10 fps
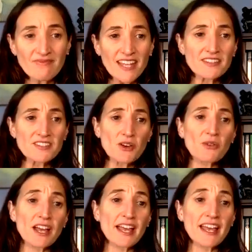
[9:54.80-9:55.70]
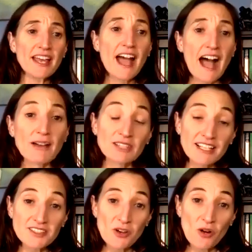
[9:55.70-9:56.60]
And so I would
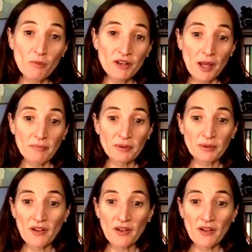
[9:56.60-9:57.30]
like to open up